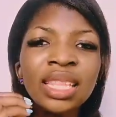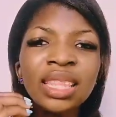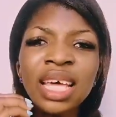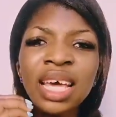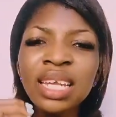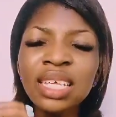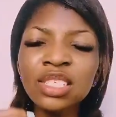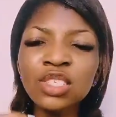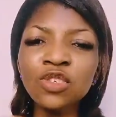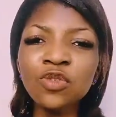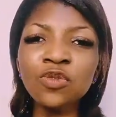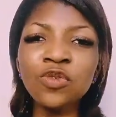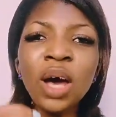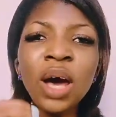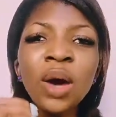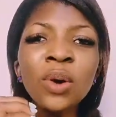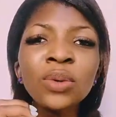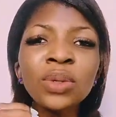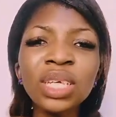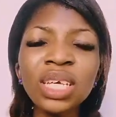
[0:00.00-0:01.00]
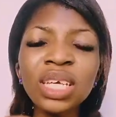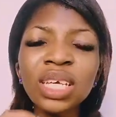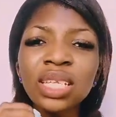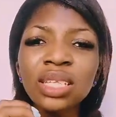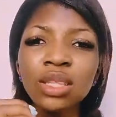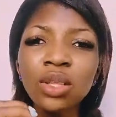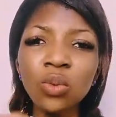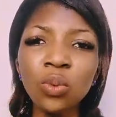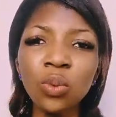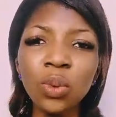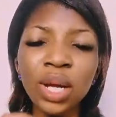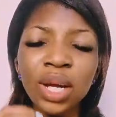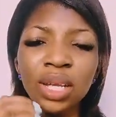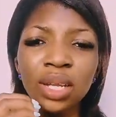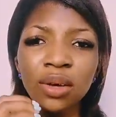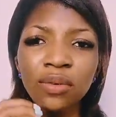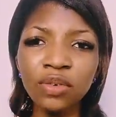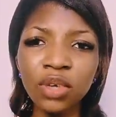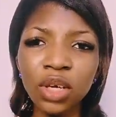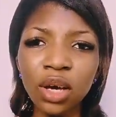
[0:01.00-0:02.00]
that is found in the Word
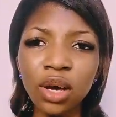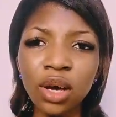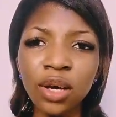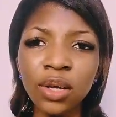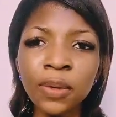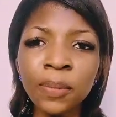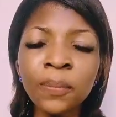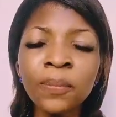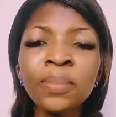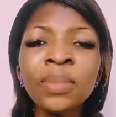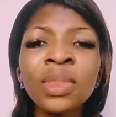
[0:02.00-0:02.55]
of God.